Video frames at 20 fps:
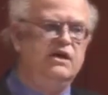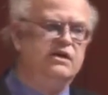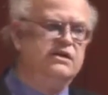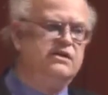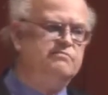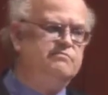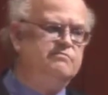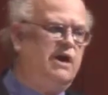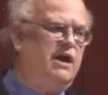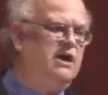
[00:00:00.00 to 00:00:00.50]

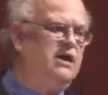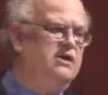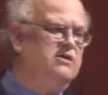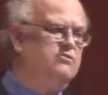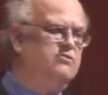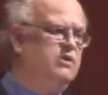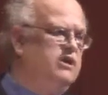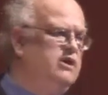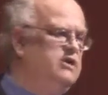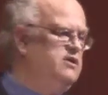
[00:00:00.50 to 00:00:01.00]
combined
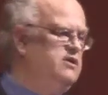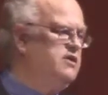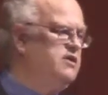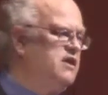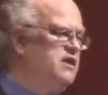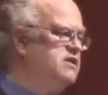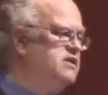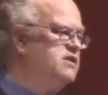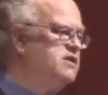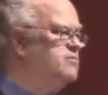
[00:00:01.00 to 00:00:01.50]

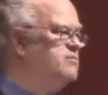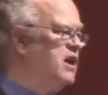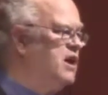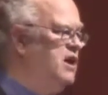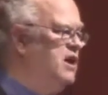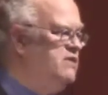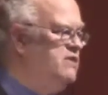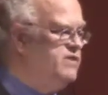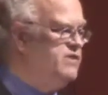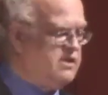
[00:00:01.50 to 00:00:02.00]
with some
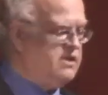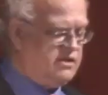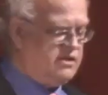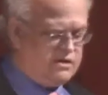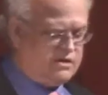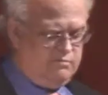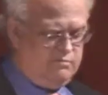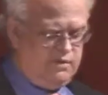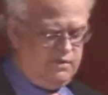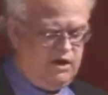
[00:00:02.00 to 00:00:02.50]
kind of a
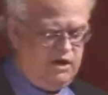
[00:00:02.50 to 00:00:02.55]
system